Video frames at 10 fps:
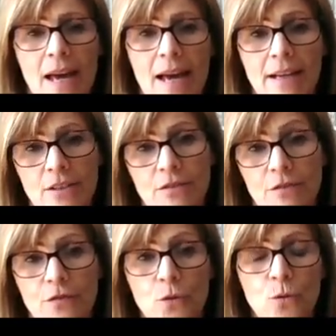and
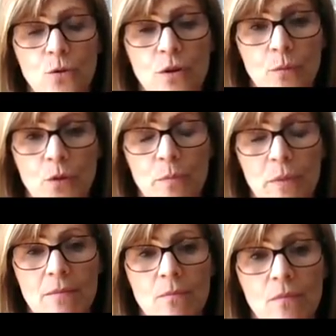4 would
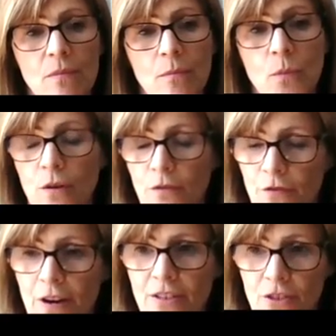be more of a
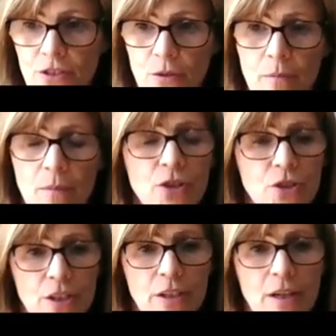fracture, so a much